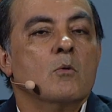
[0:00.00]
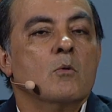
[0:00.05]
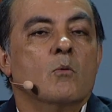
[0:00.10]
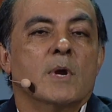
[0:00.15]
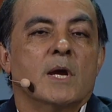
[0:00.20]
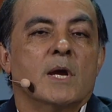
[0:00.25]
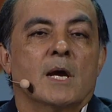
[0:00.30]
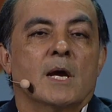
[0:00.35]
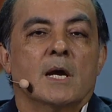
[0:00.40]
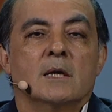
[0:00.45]

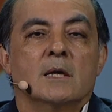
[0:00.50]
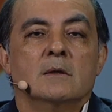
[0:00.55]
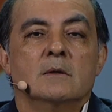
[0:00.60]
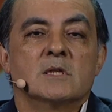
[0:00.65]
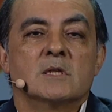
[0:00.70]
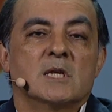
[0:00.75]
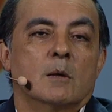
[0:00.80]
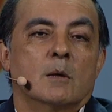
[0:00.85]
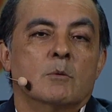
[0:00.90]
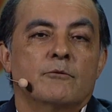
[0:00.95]
We had
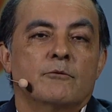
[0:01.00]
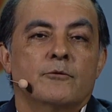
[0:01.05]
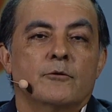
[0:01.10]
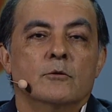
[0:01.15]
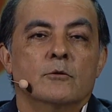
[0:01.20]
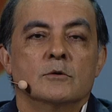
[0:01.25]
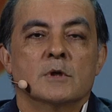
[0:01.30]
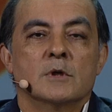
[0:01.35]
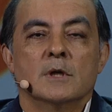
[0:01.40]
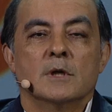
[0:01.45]
summer
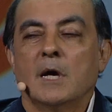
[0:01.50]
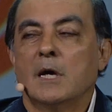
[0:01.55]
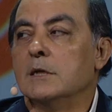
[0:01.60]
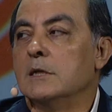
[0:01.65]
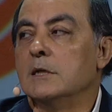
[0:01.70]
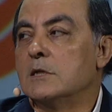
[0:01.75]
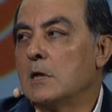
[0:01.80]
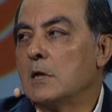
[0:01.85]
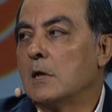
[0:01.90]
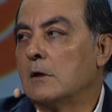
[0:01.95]
fruit and
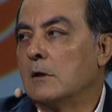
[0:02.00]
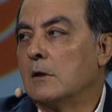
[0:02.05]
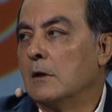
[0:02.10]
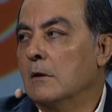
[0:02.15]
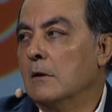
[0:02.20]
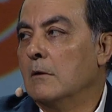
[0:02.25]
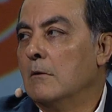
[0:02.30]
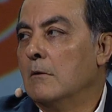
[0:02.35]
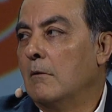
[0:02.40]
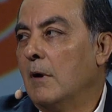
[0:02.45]
honeysuckle.